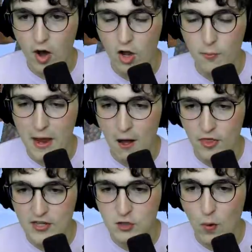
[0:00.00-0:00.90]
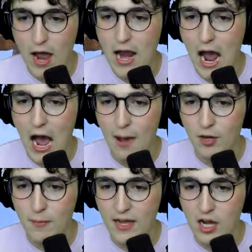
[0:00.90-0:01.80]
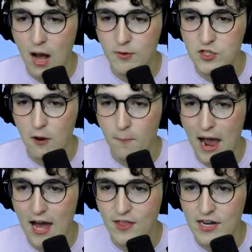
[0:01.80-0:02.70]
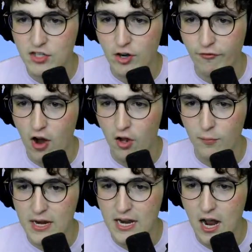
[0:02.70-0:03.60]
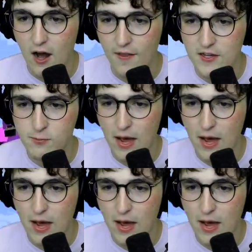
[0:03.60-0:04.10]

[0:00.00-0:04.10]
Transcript: Follow me out this way. I'm going to make a cobblestone path. I need you to follow me on this